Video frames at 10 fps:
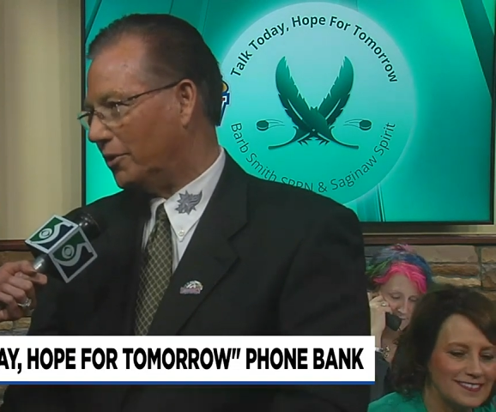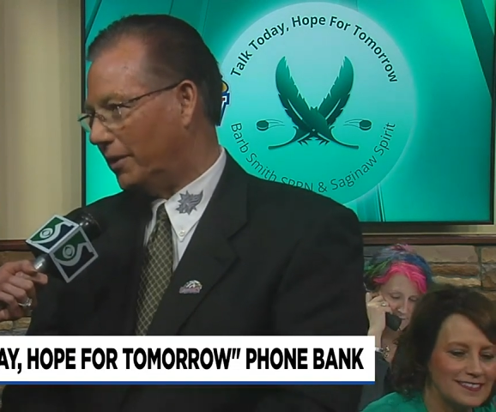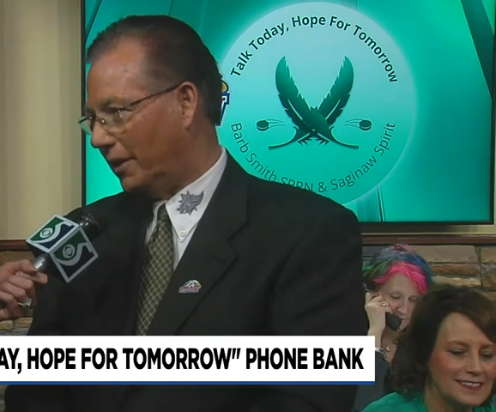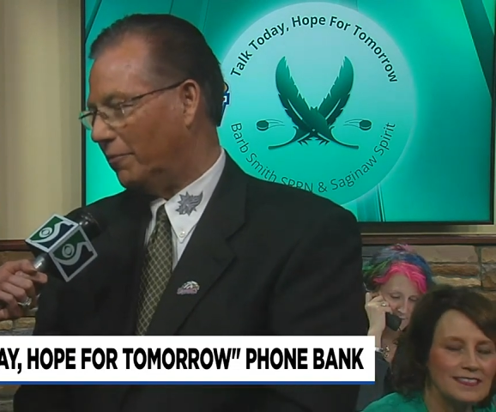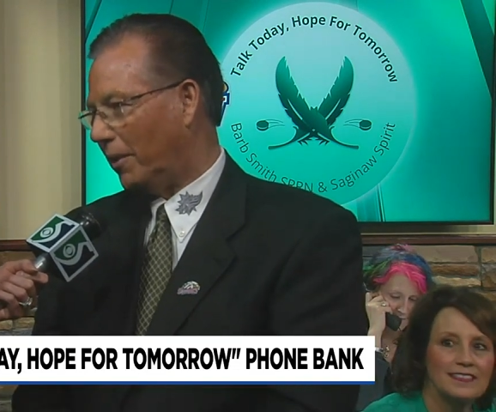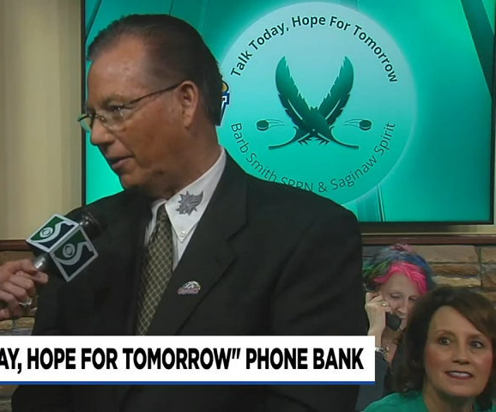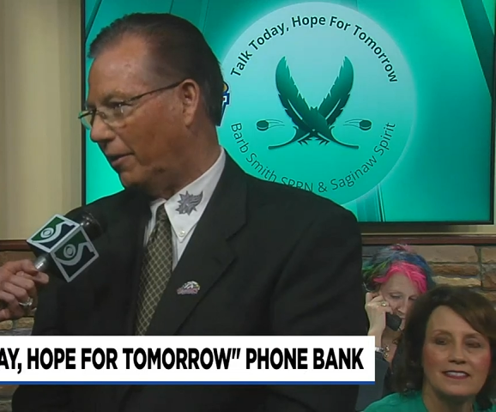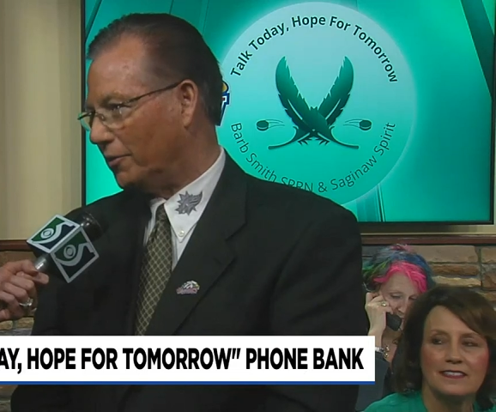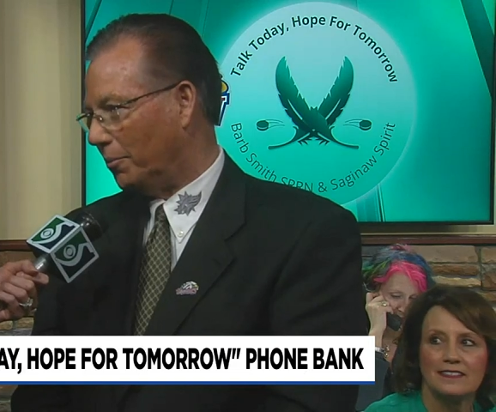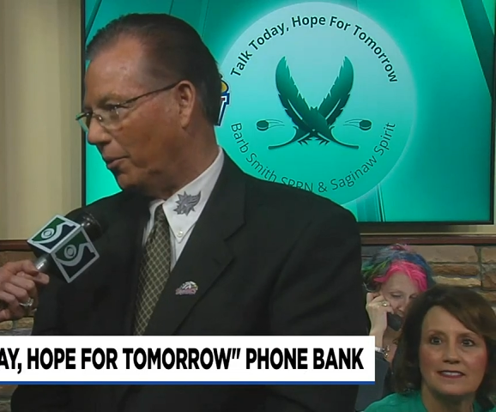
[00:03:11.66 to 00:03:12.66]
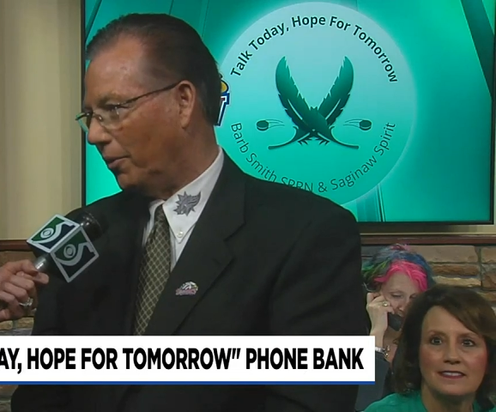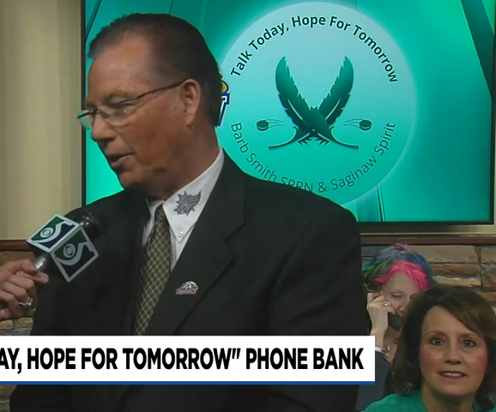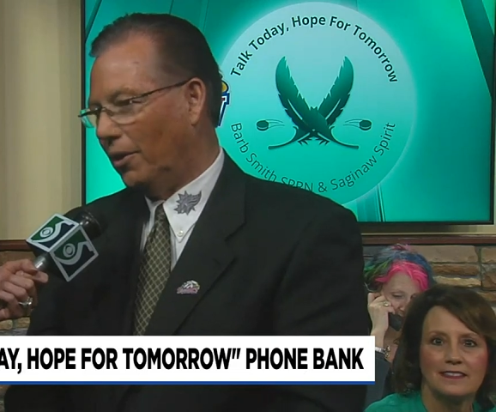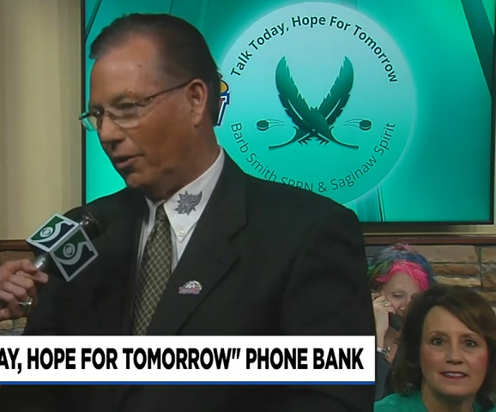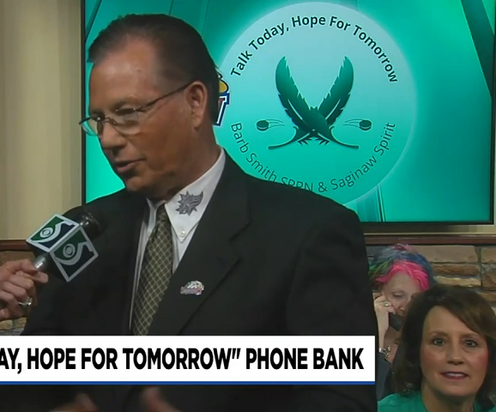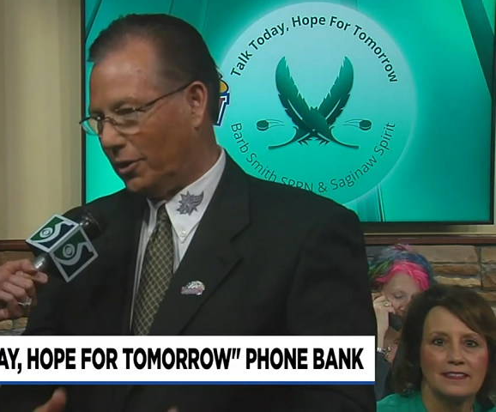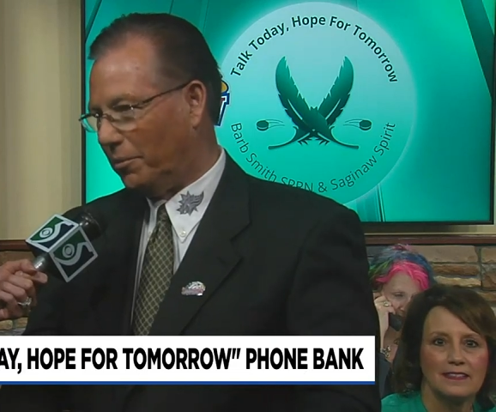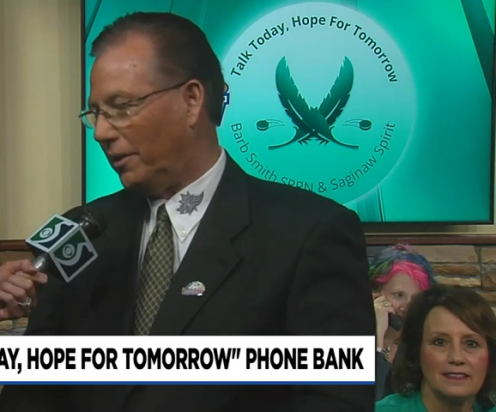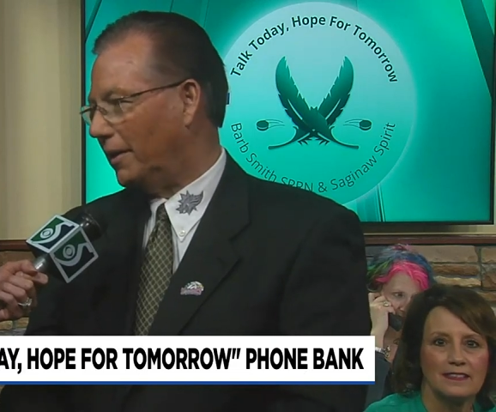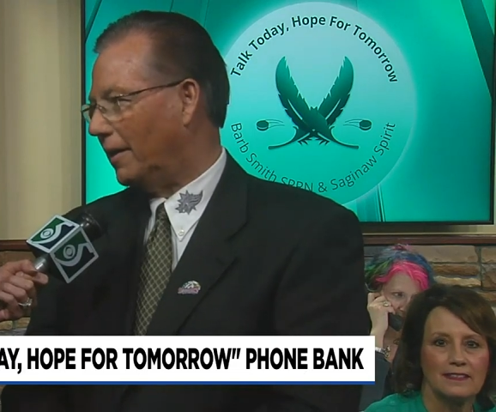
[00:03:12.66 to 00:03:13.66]
Speaker 1: in need of mental health support or
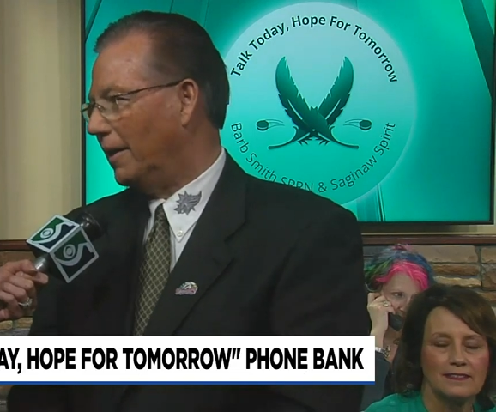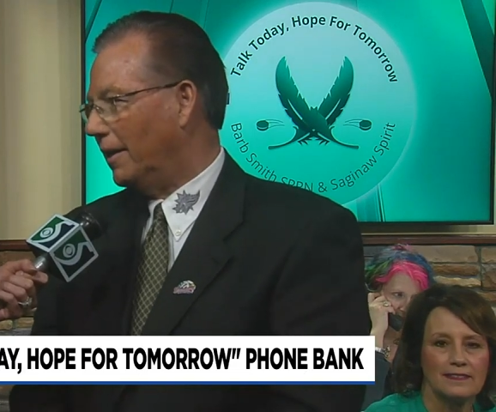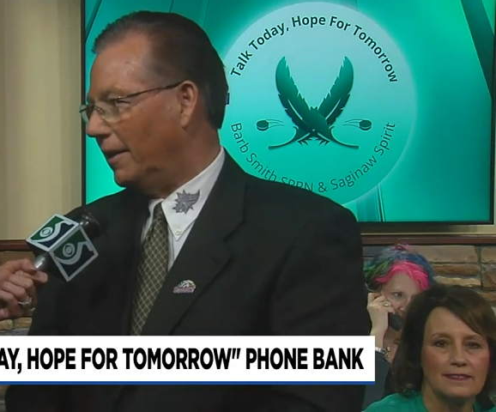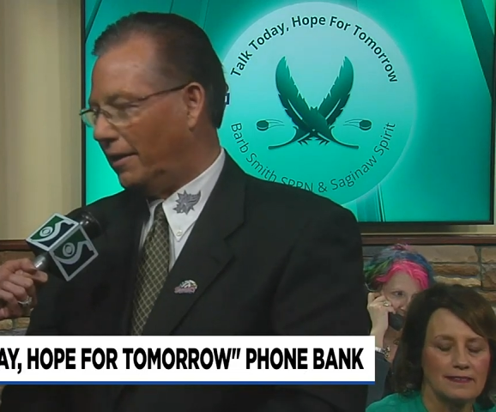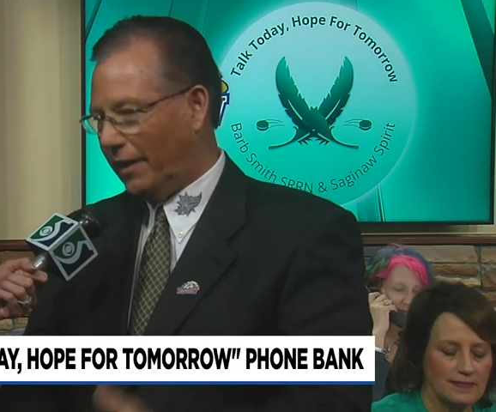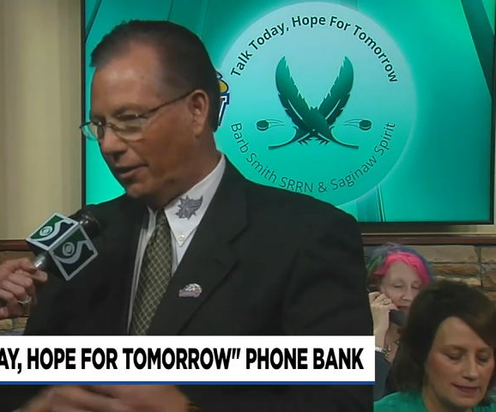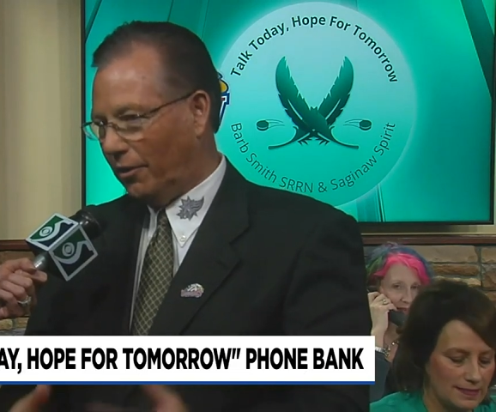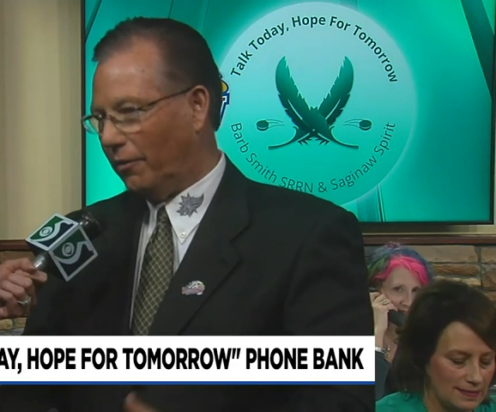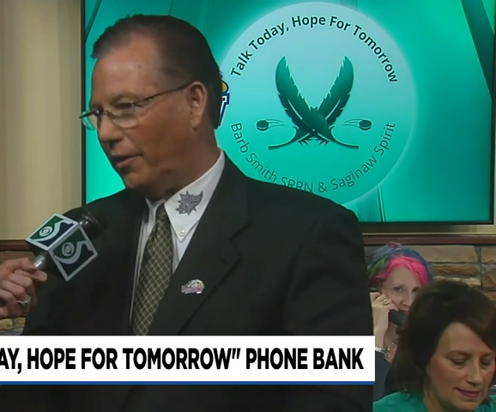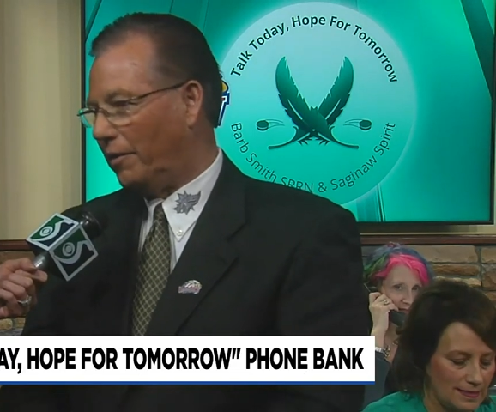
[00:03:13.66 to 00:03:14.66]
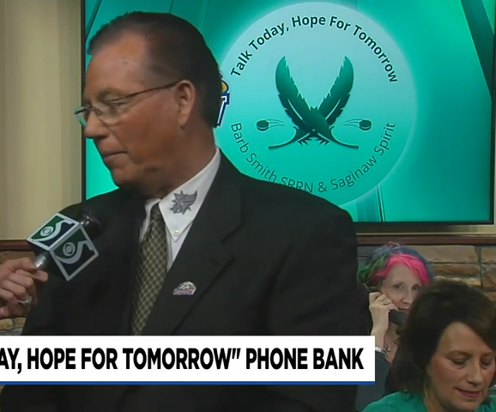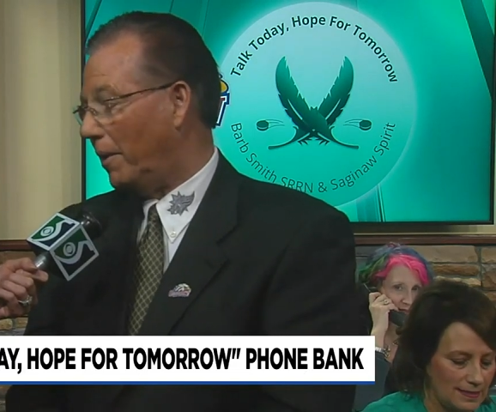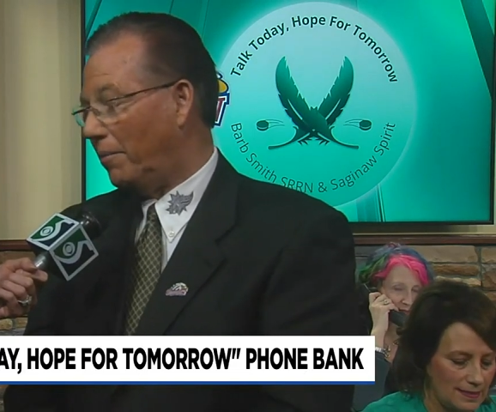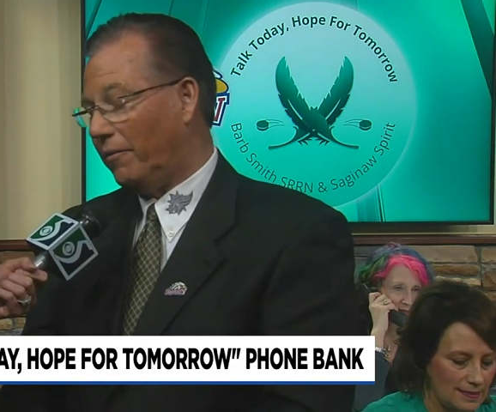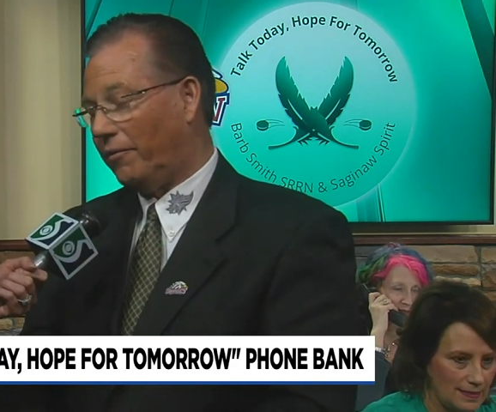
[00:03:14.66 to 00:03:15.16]
somebody that they, they know, they maybe even